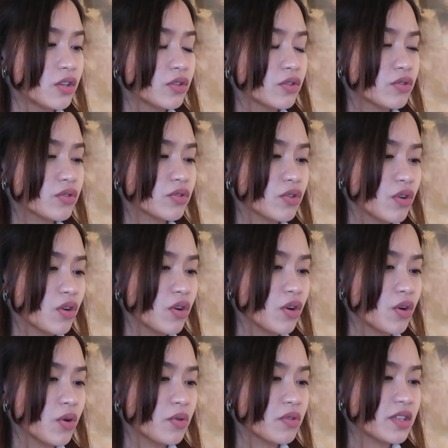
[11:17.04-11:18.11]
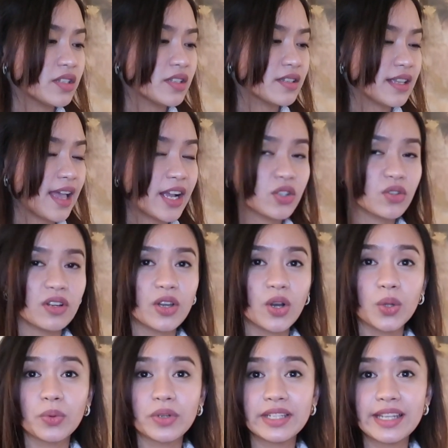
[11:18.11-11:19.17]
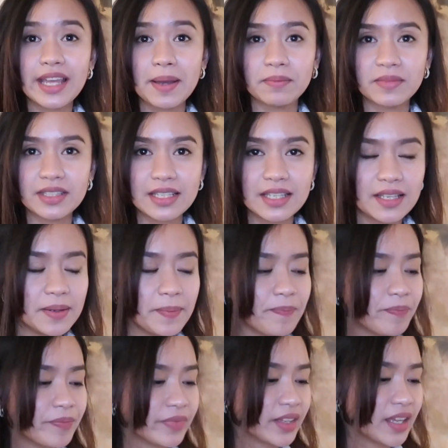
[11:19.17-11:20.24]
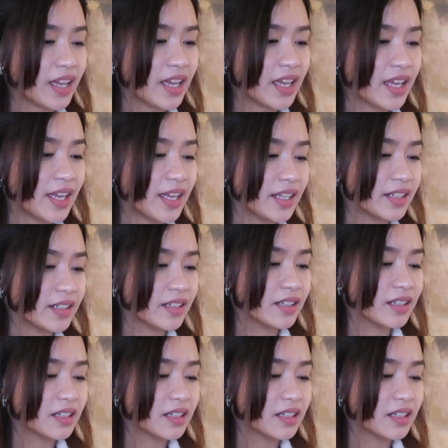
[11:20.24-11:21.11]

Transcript: So this is actually already empty and